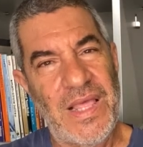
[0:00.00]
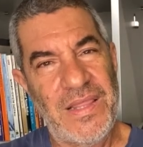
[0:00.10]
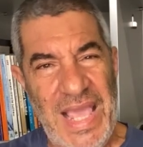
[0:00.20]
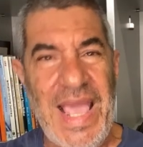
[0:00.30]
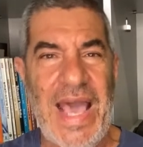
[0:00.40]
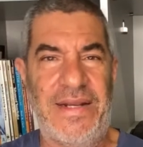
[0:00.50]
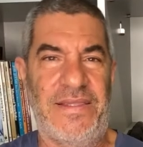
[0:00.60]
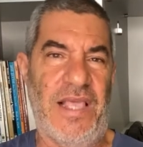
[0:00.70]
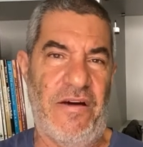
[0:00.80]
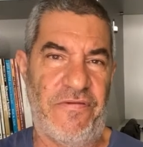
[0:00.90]
They had
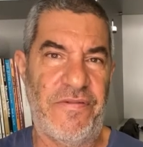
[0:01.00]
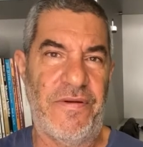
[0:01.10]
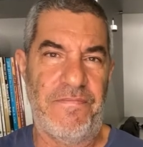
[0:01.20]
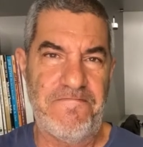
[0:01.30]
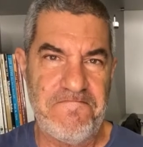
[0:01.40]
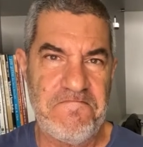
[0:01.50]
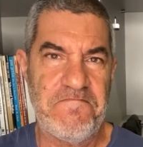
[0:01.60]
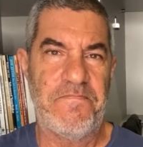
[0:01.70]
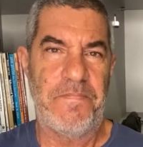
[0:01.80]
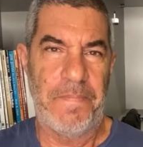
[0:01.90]
it tough.
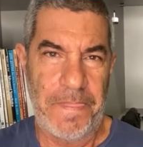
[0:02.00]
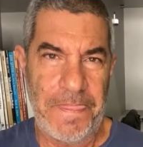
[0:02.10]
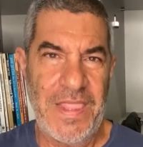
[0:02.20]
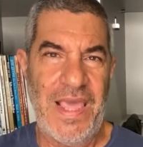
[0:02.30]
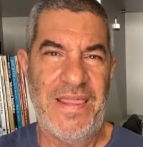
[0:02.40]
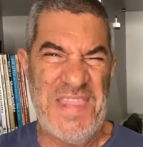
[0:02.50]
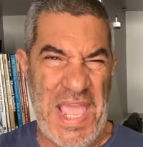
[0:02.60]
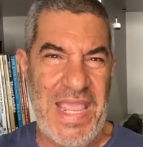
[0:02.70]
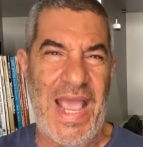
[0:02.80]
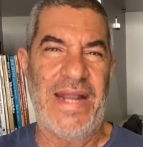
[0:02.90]

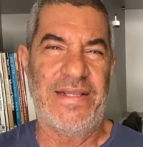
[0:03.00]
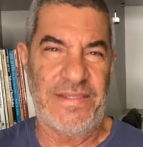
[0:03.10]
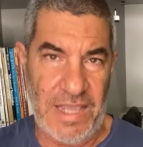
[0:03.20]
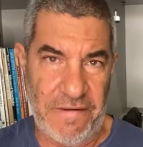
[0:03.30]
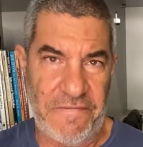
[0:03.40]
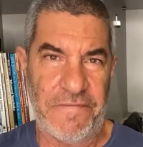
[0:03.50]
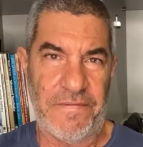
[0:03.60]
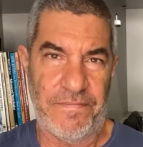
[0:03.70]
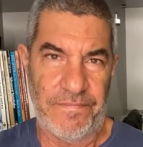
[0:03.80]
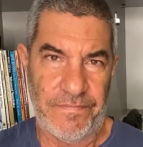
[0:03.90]
They had it tough.
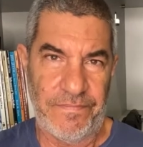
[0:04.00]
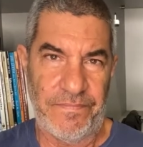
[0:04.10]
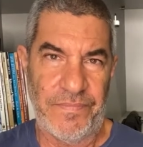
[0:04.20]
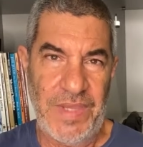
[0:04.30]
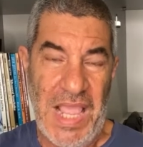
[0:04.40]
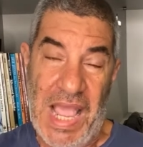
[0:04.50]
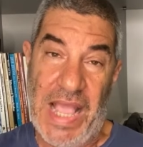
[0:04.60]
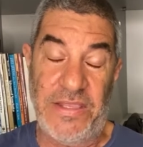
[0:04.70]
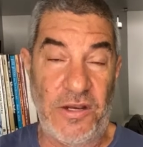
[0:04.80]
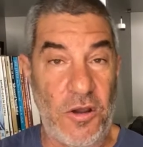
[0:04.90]

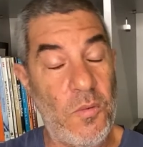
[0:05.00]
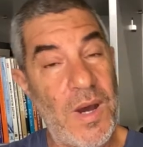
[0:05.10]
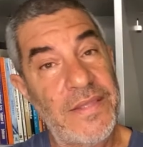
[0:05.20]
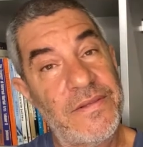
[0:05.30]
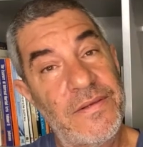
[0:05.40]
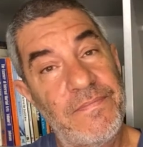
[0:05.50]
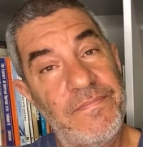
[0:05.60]
And you know what?